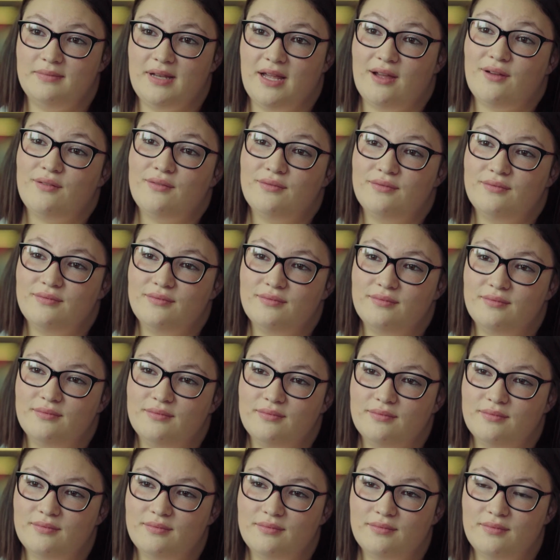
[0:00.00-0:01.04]

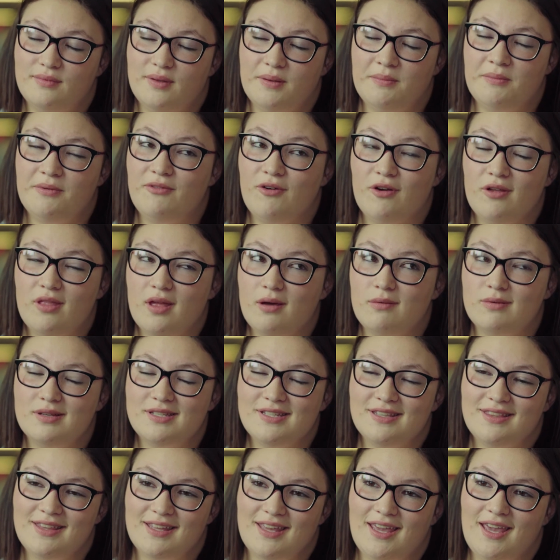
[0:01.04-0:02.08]
now, and before that wasn't the